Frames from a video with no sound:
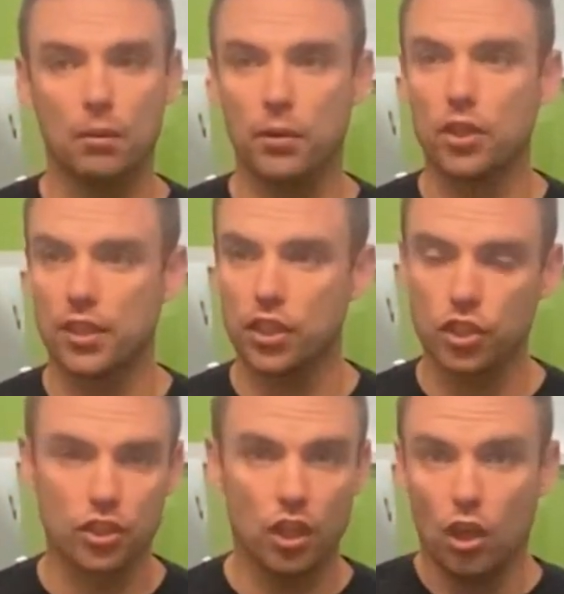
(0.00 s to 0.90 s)
because they
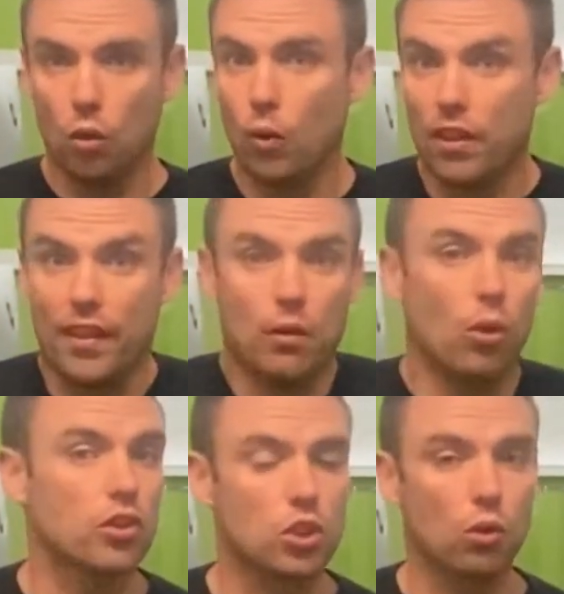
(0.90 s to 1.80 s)
just, whether they
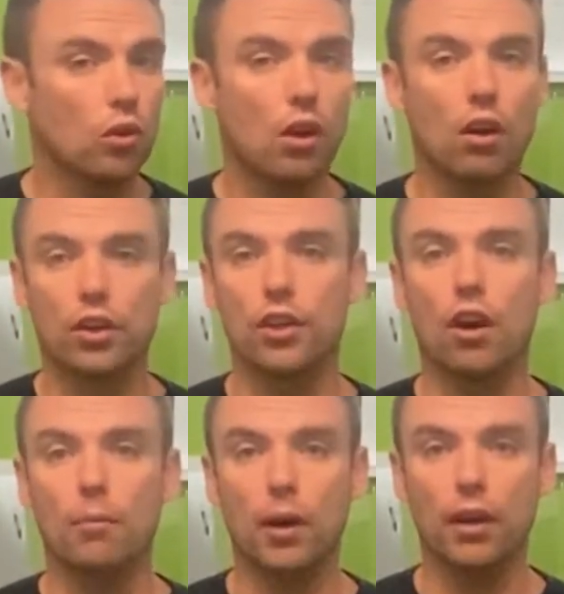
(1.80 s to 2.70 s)
want to or not,
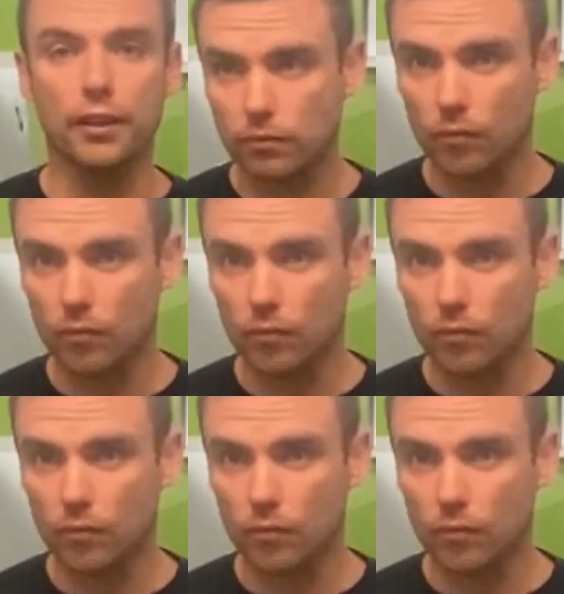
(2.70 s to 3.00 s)
cannot buy.